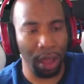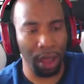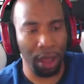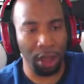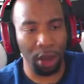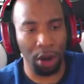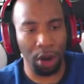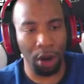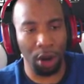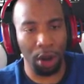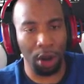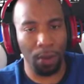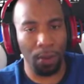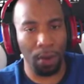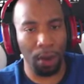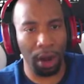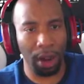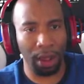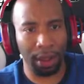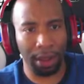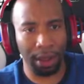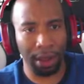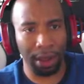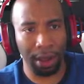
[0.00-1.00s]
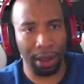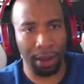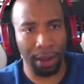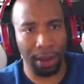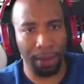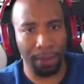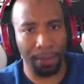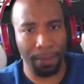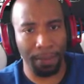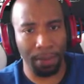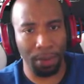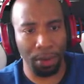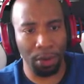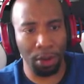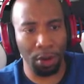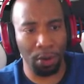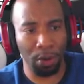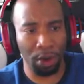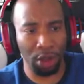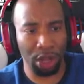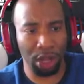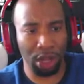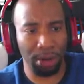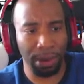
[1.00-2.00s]
you don't want shit to
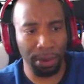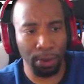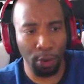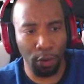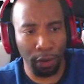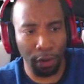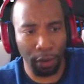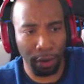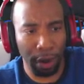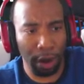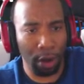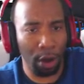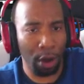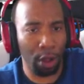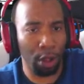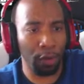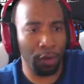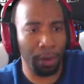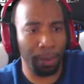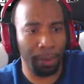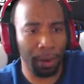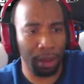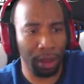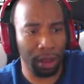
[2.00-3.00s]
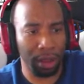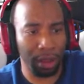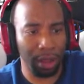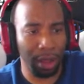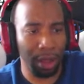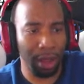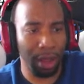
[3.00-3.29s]
be moving around all over the place.